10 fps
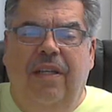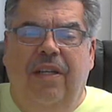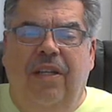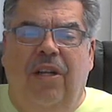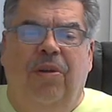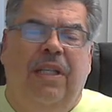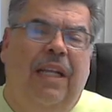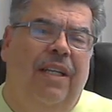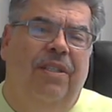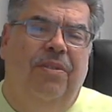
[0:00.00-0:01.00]
You know what
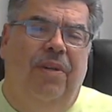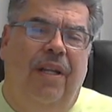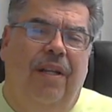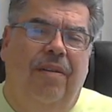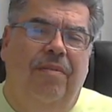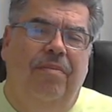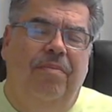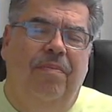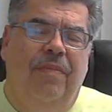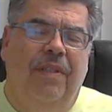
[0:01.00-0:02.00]
that is, right?
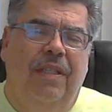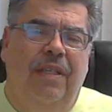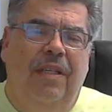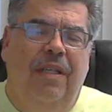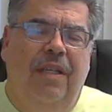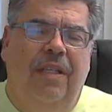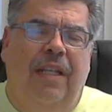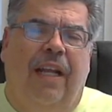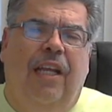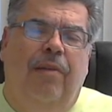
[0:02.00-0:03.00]

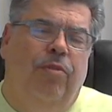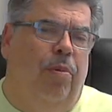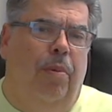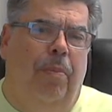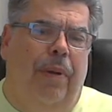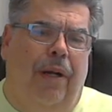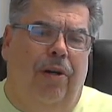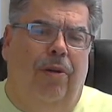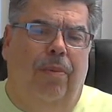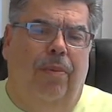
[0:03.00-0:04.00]
That comes from a
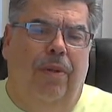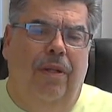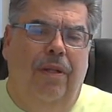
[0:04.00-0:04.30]
parable